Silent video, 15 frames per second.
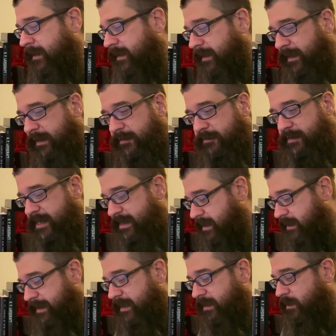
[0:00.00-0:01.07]
And right now
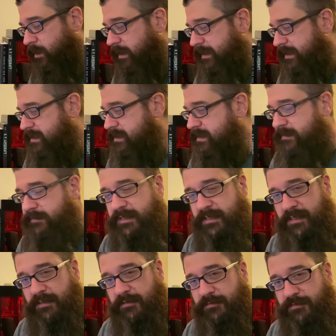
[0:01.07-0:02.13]
that quality Stephen
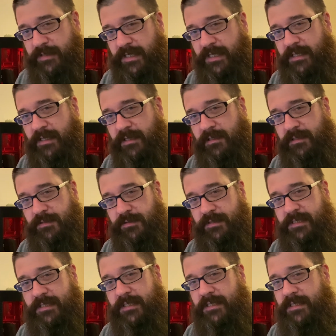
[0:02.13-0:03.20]
King reading
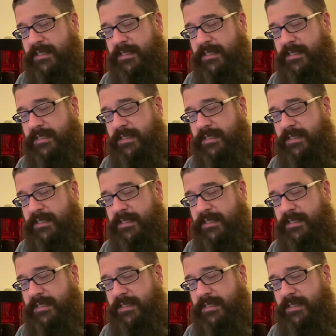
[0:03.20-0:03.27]
includes